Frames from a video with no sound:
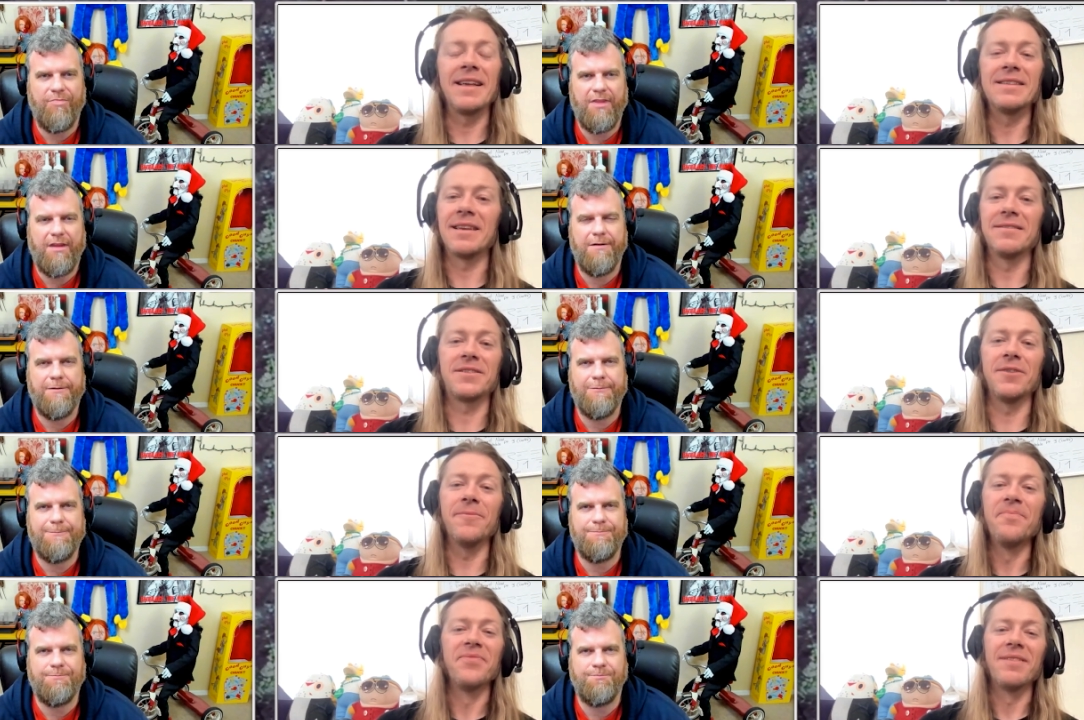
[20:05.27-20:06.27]
Speaker 1: It's, so,
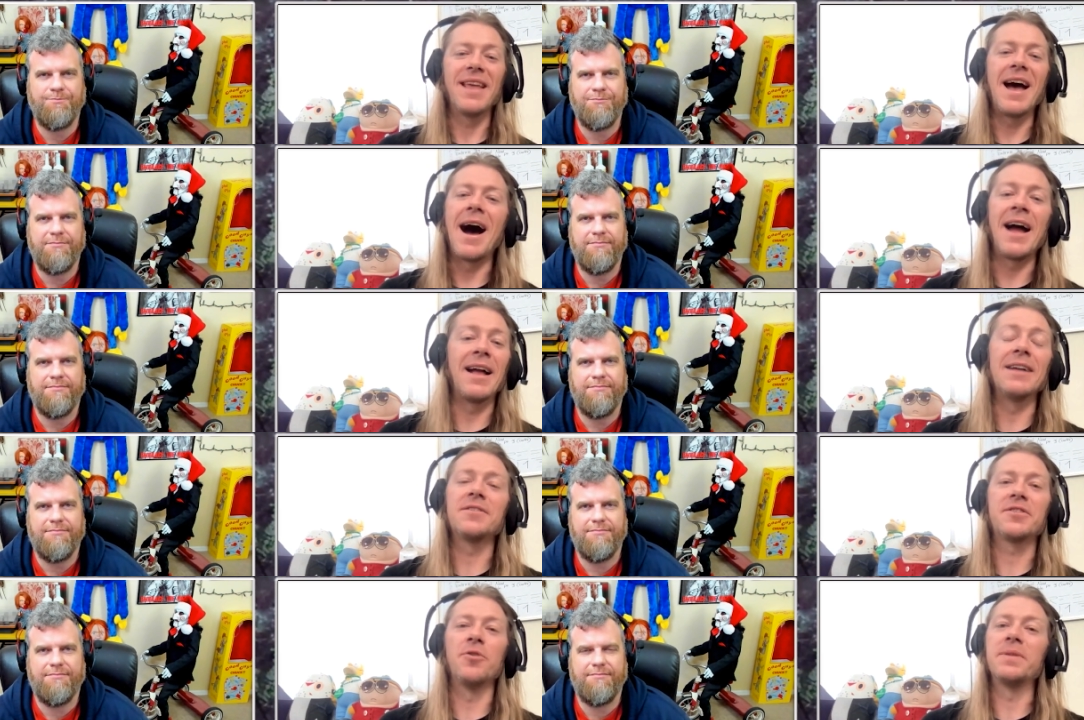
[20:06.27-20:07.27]
yeah, I, I just hope